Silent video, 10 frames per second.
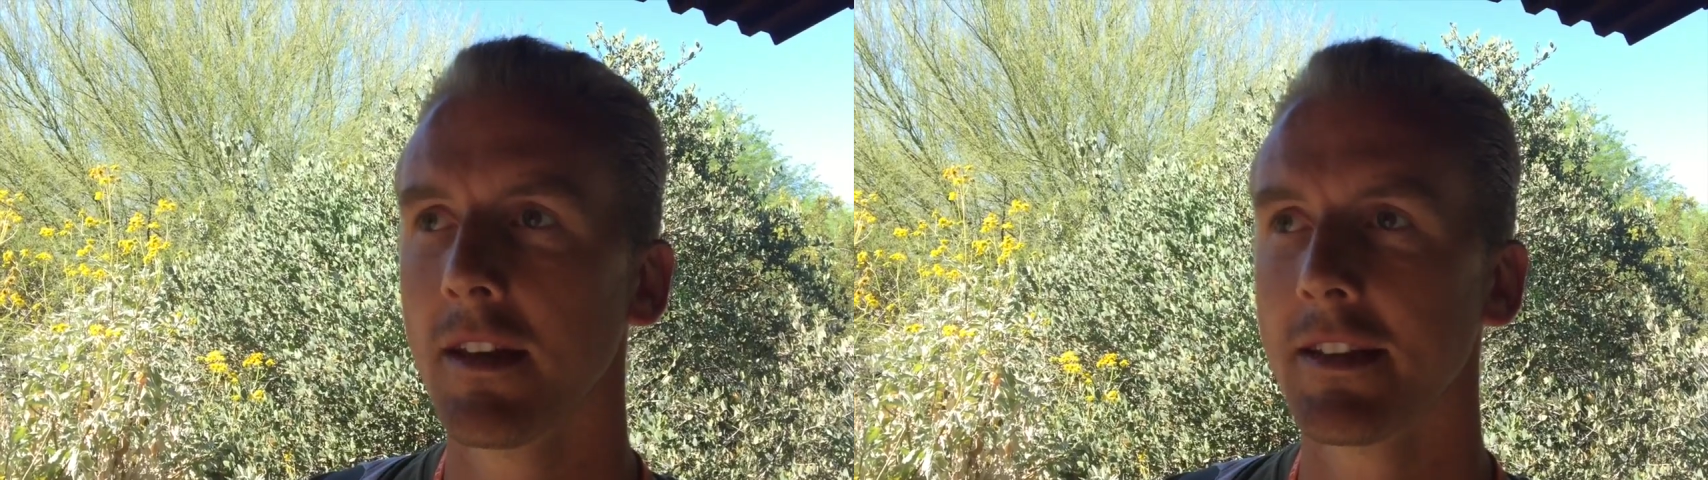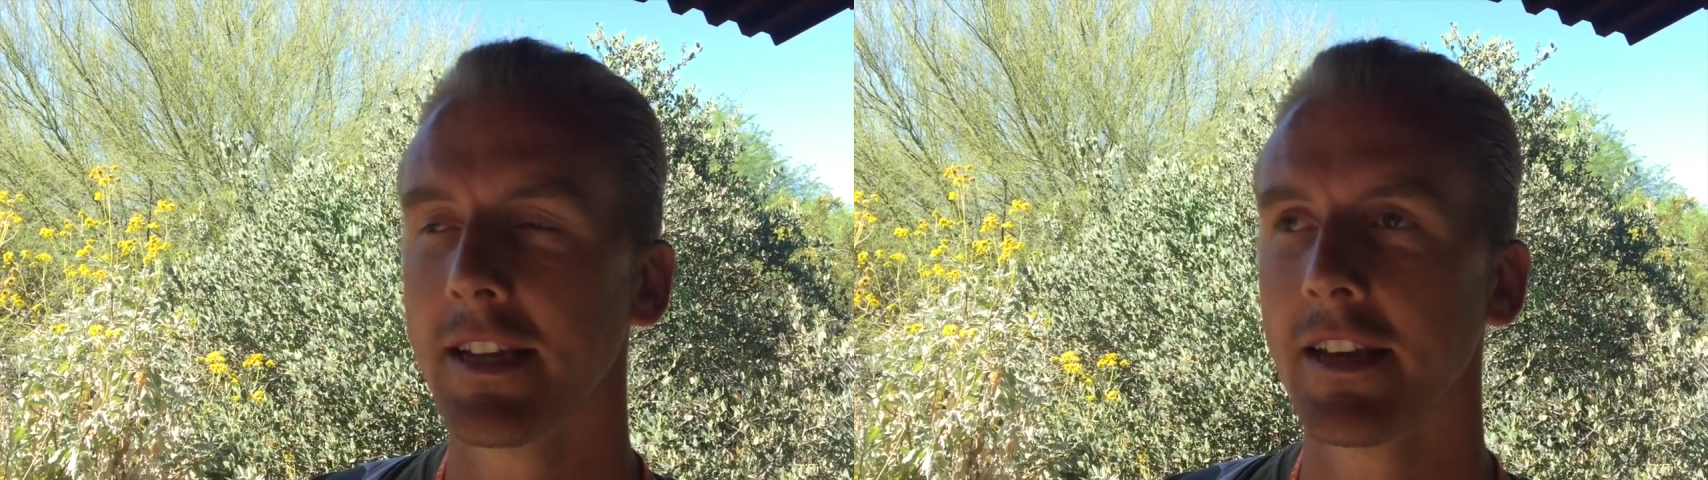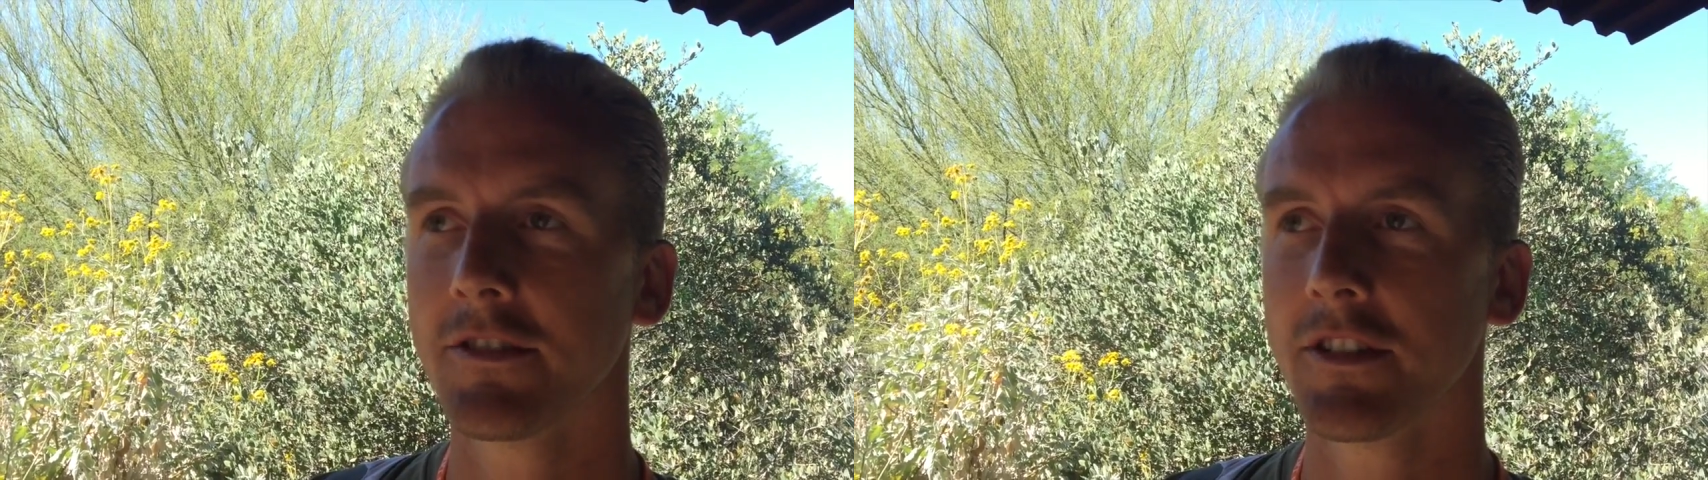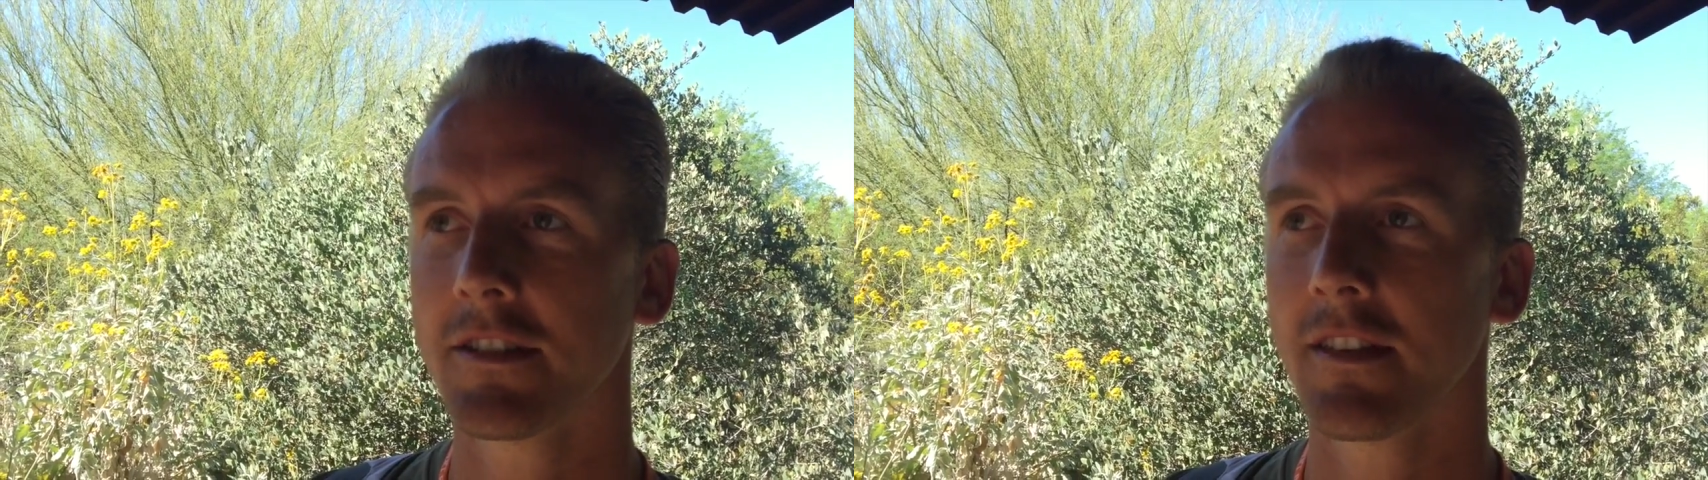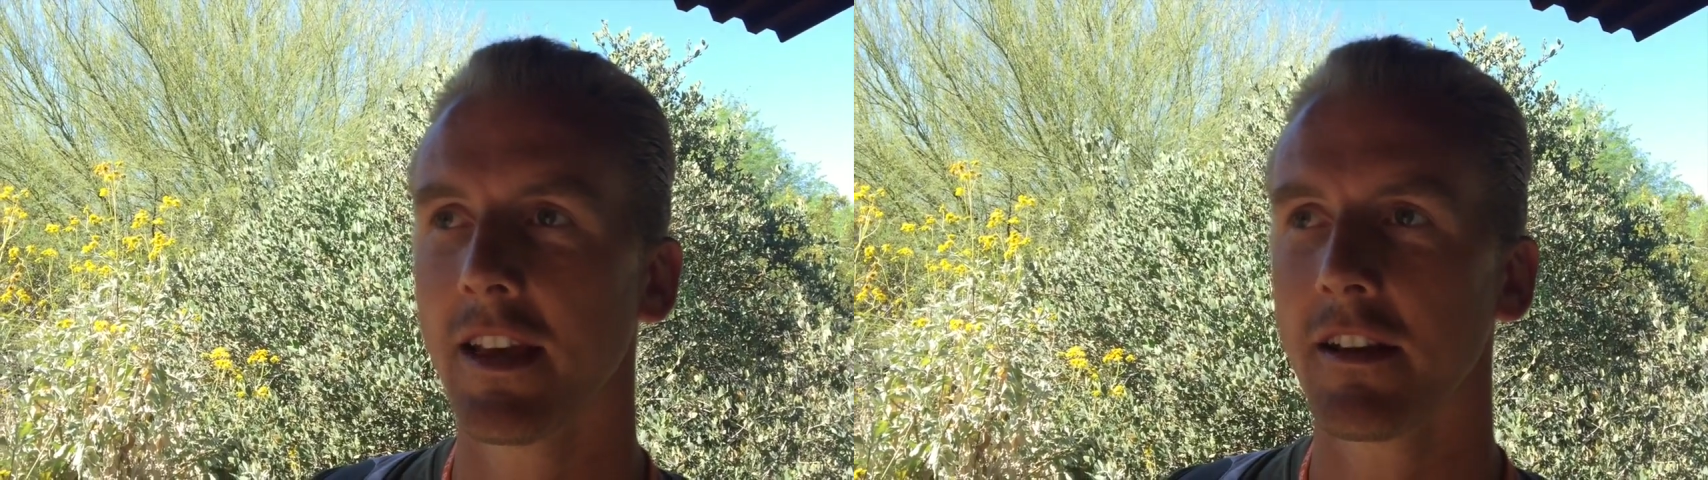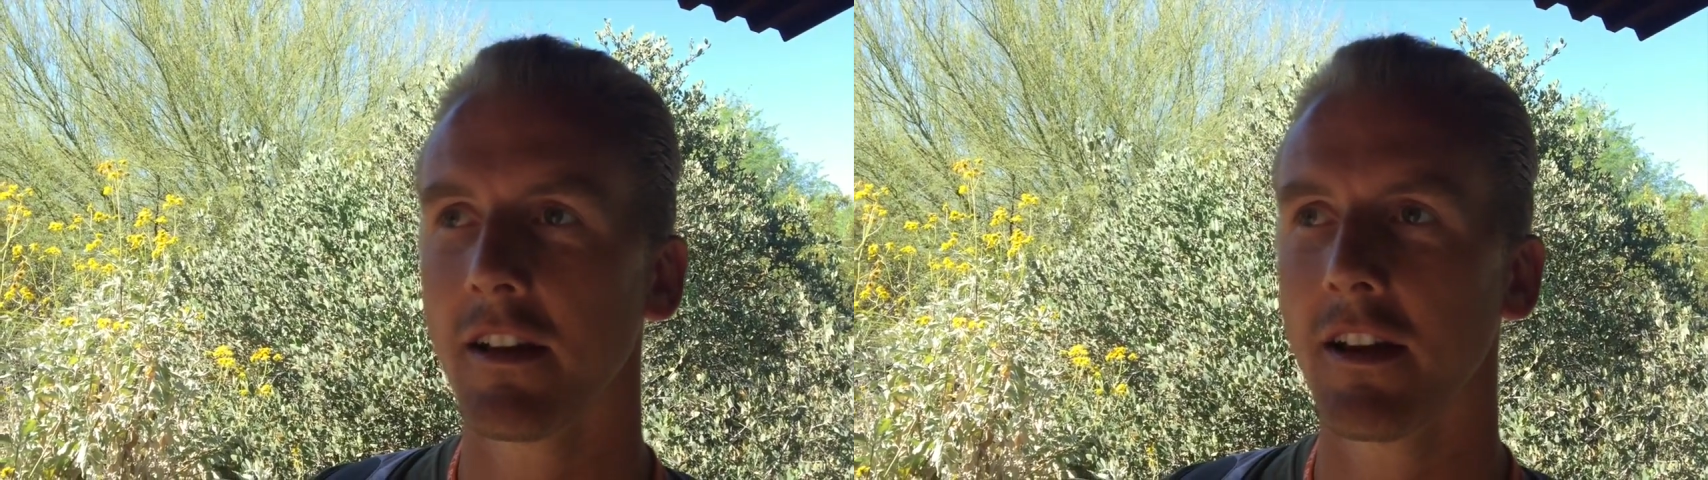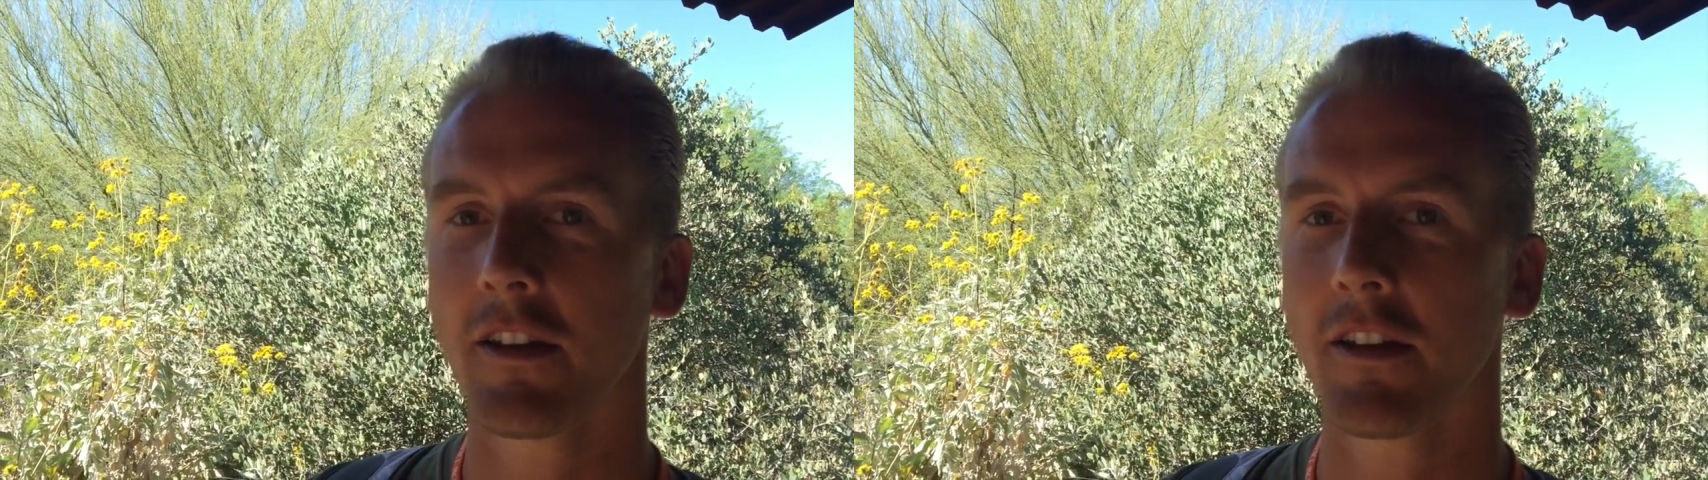it tastes just like a